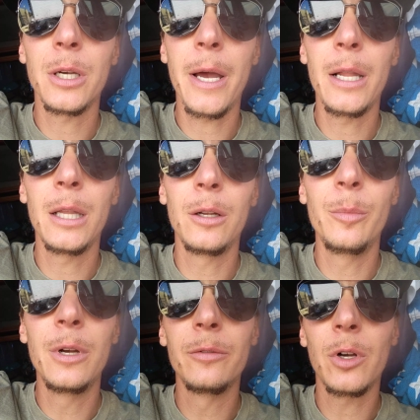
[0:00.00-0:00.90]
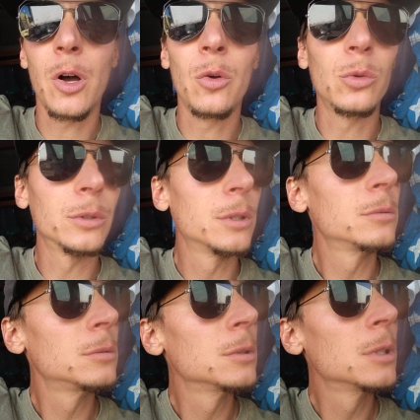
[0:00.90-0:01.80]
I got a little bit of a cold.
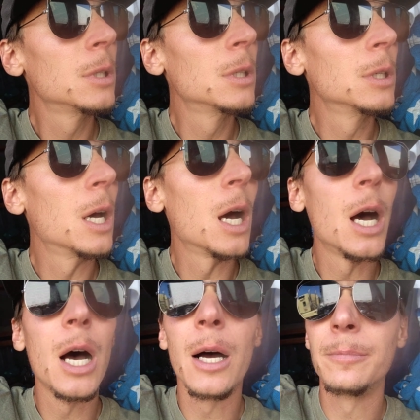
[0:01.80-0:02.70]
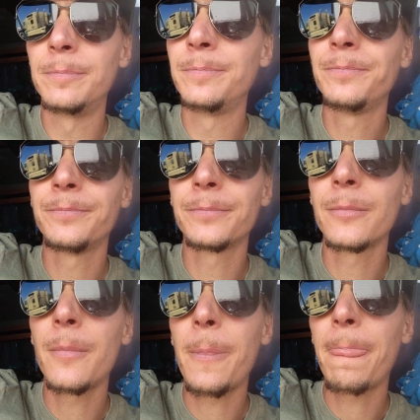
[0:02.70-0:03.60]
Um,
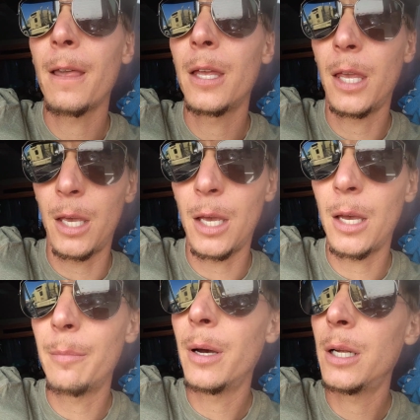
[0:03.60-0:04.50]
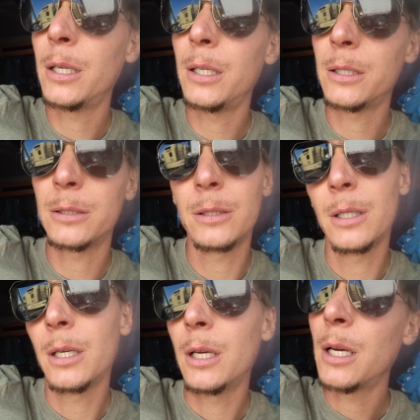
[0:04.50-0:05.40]
yeah, buddy.
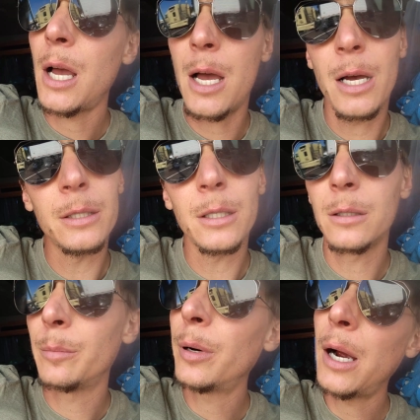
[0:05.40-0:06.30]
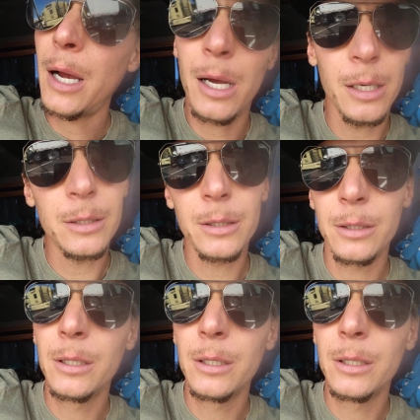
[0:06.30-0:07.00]
Eyes on the prize.